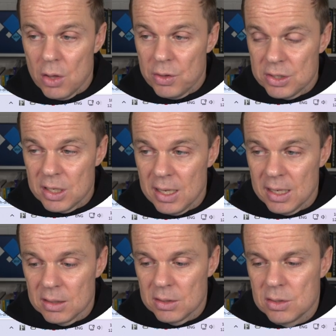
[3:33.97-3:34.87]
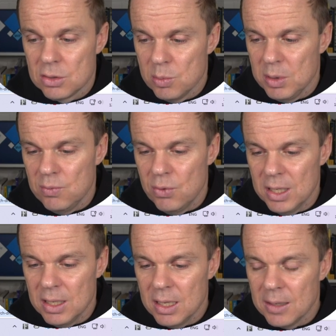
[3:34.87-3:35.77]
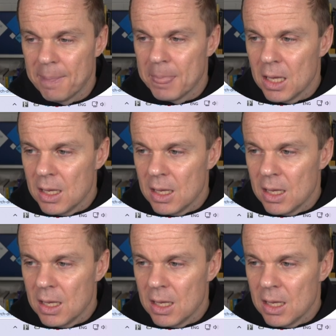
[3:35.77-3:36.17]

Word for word: the selectors to be written in.